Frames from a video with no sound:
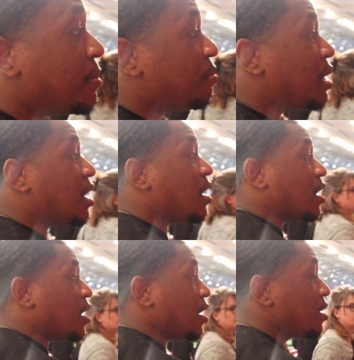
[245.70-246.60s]
But
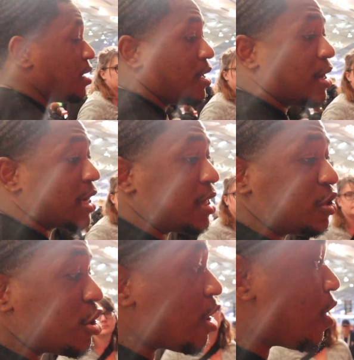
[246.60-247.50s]
again,
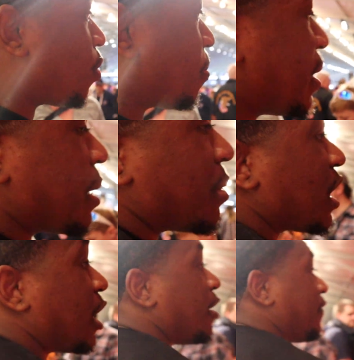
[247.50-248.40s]
you know how we're big McLaren